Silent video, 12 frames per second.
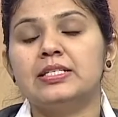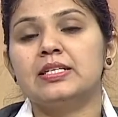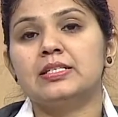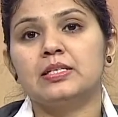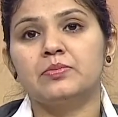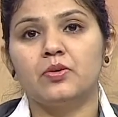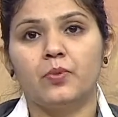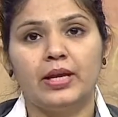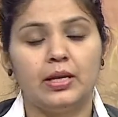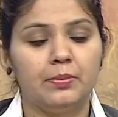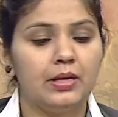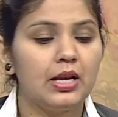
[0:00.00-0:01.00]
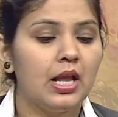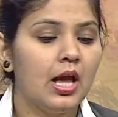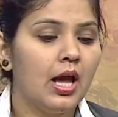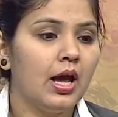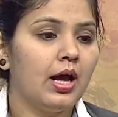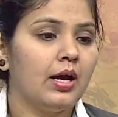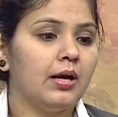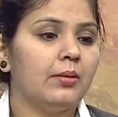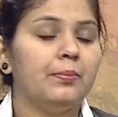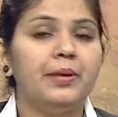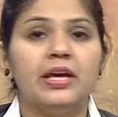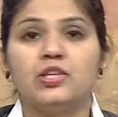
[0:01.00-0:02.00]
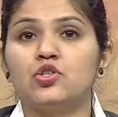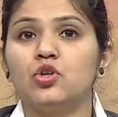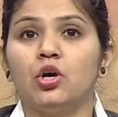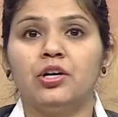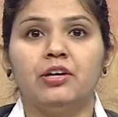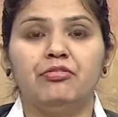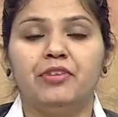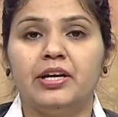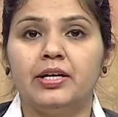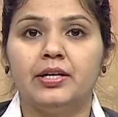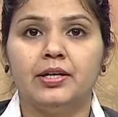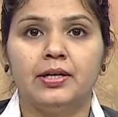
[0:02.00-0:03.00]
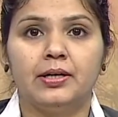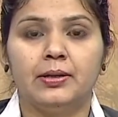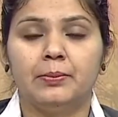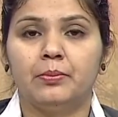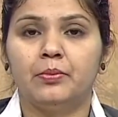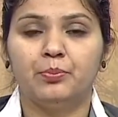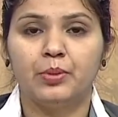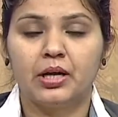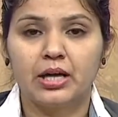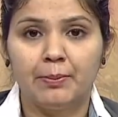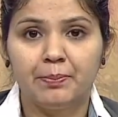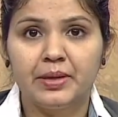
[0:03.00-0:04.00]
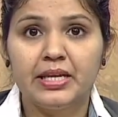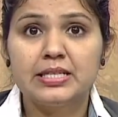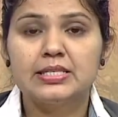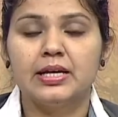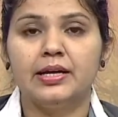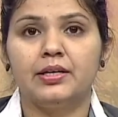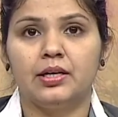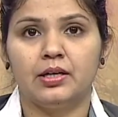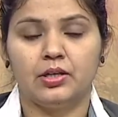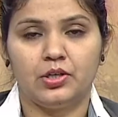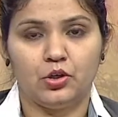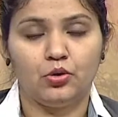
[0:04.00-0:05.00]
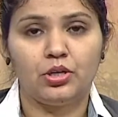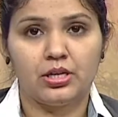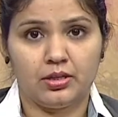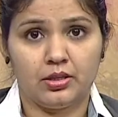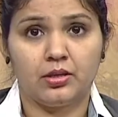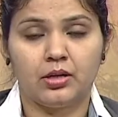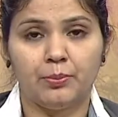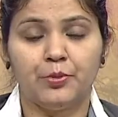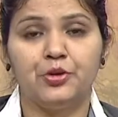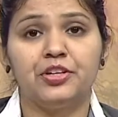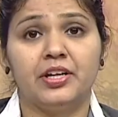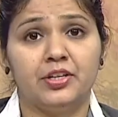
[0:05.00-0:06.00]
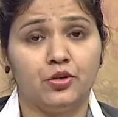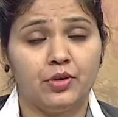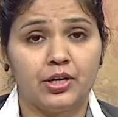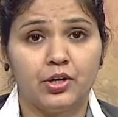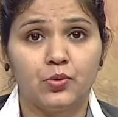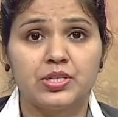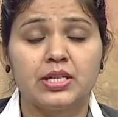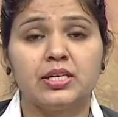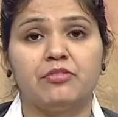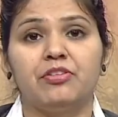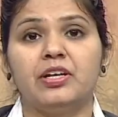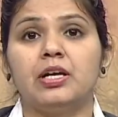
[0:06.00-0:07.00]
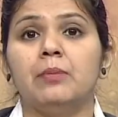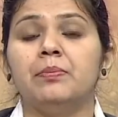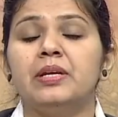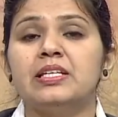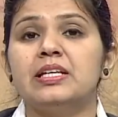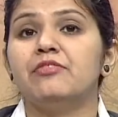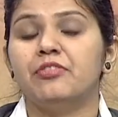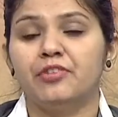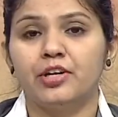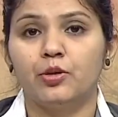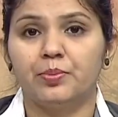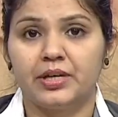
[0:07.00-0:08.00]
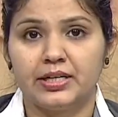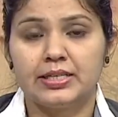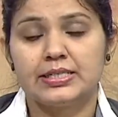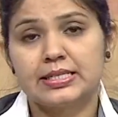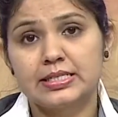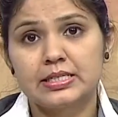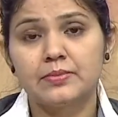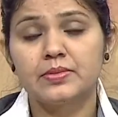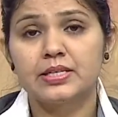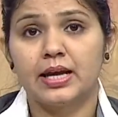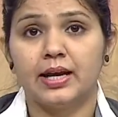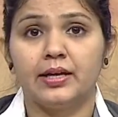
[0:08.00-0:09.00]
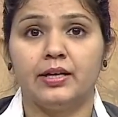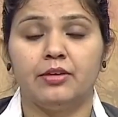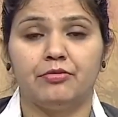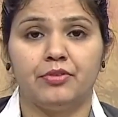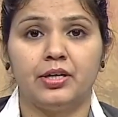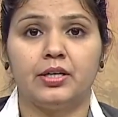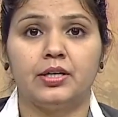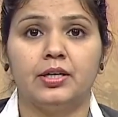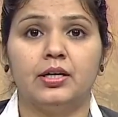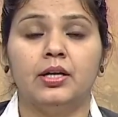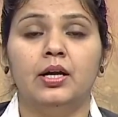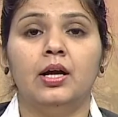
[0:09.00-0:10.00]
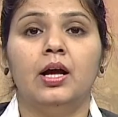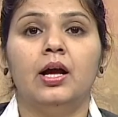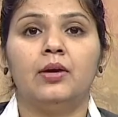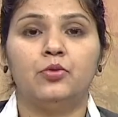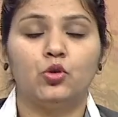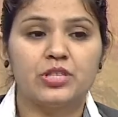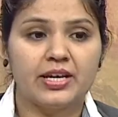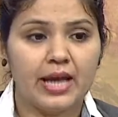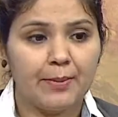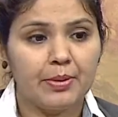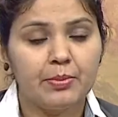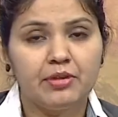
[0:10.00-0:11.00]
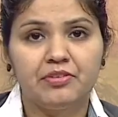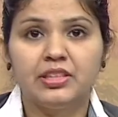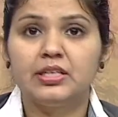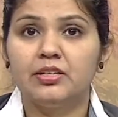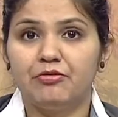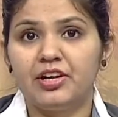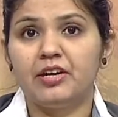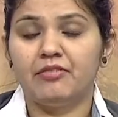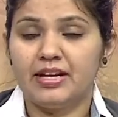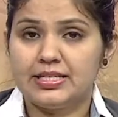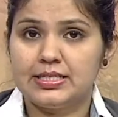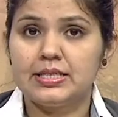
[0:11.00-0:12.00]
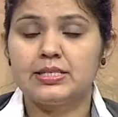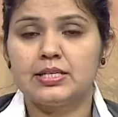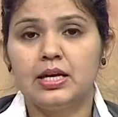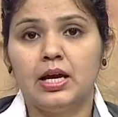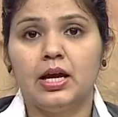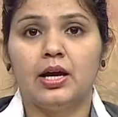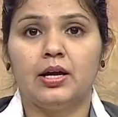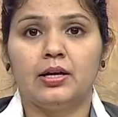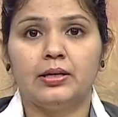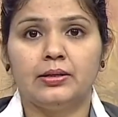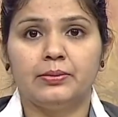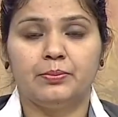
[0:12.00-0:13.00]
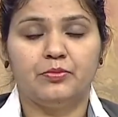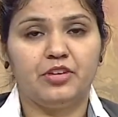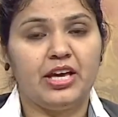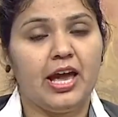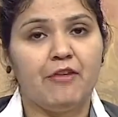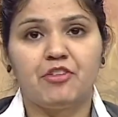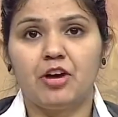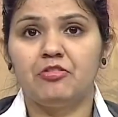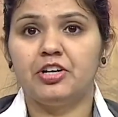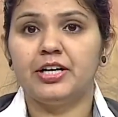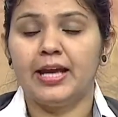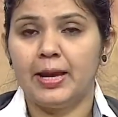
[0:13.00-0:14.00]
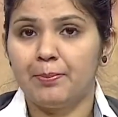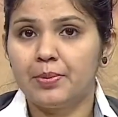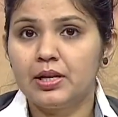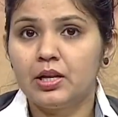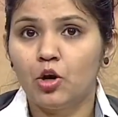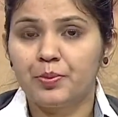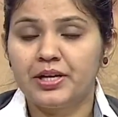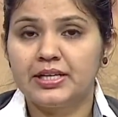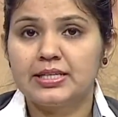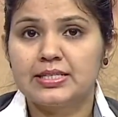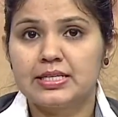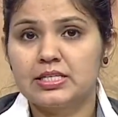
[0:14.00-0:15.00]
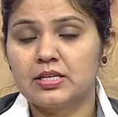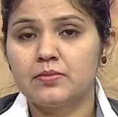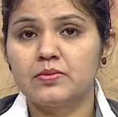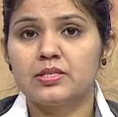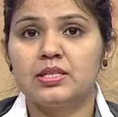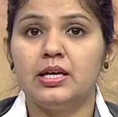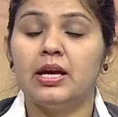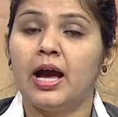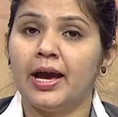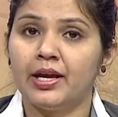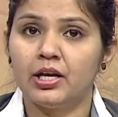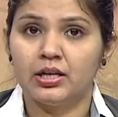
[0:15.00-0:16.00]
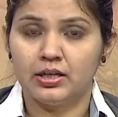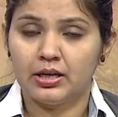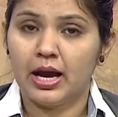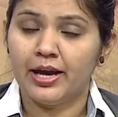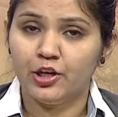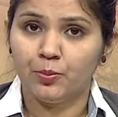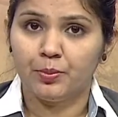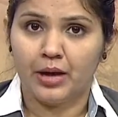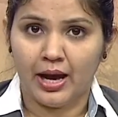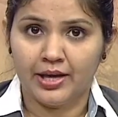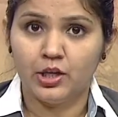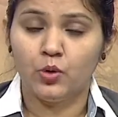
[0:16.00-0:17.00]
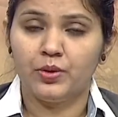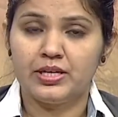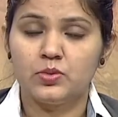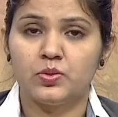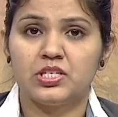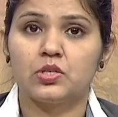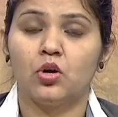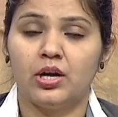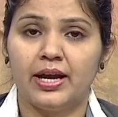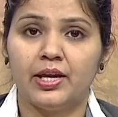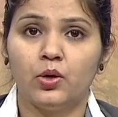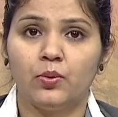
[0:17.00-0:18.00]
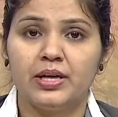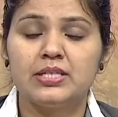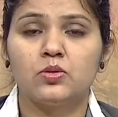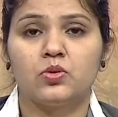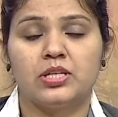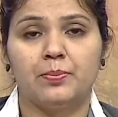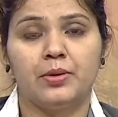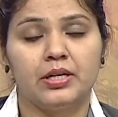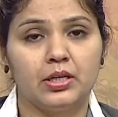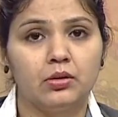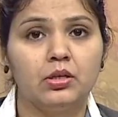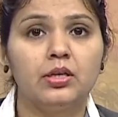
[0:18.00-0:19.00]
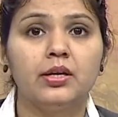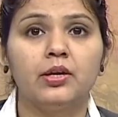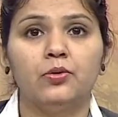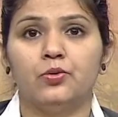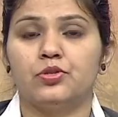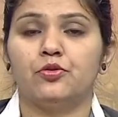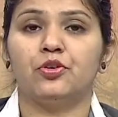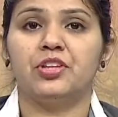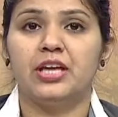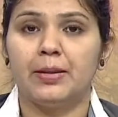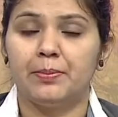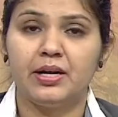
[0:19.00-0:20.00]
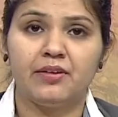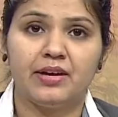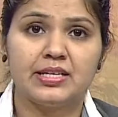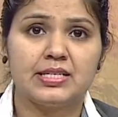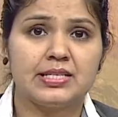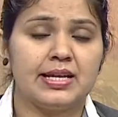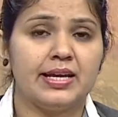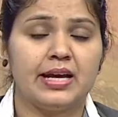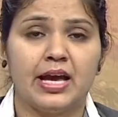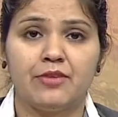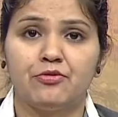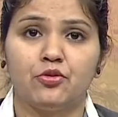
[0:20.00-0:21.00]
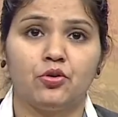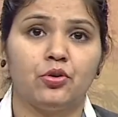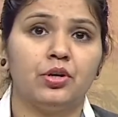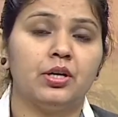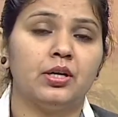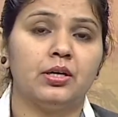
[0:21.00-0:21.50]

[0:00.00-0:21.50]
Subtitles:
systems available based on different companies that the computer that you are using. Different companies have different operating systems, and different those are capable with the different devices. We have covered Apple operating systems, the iOS, which is is called iOS. Those are particularly used for the Apple devices like iPhone,